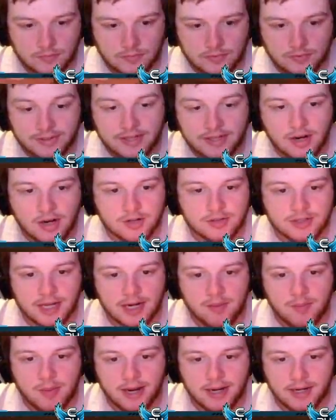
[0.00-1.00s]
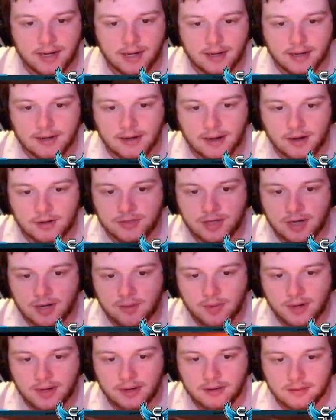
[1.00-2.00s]
Right there, I was trying to bait again. I was trying to
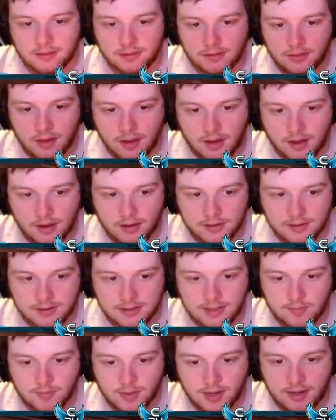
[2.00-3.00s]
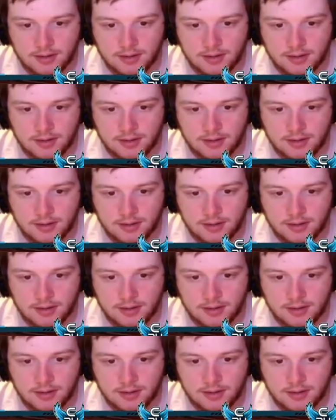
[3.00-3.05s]
bait his teammate.